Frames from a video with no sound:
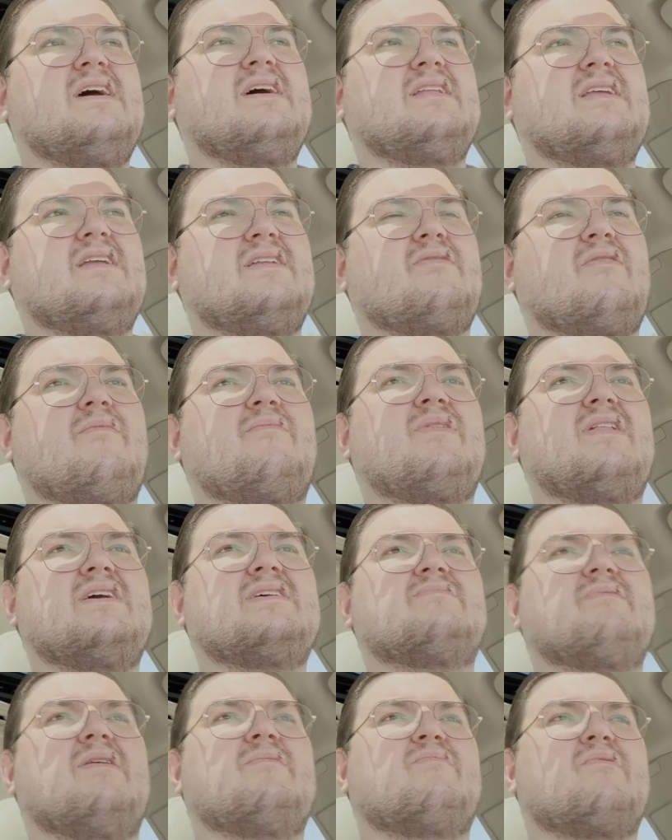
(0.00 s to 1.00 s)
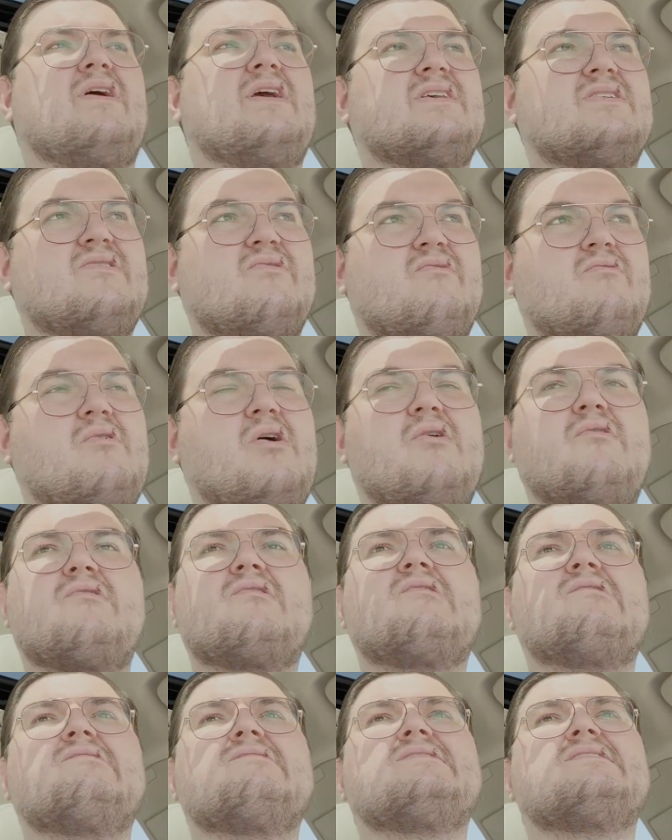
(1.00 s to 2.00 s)
Need to replace my brakes and
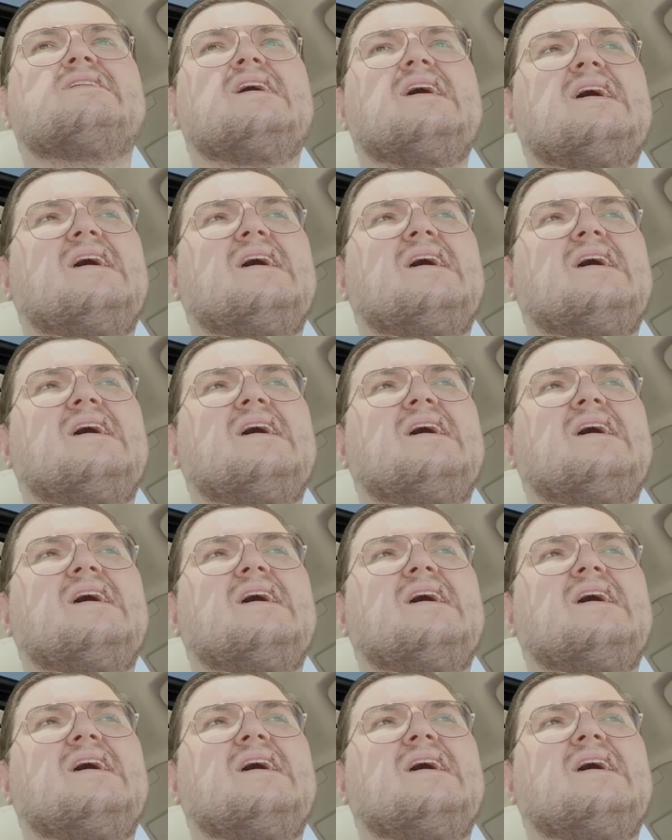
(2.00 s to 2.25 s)
rotors,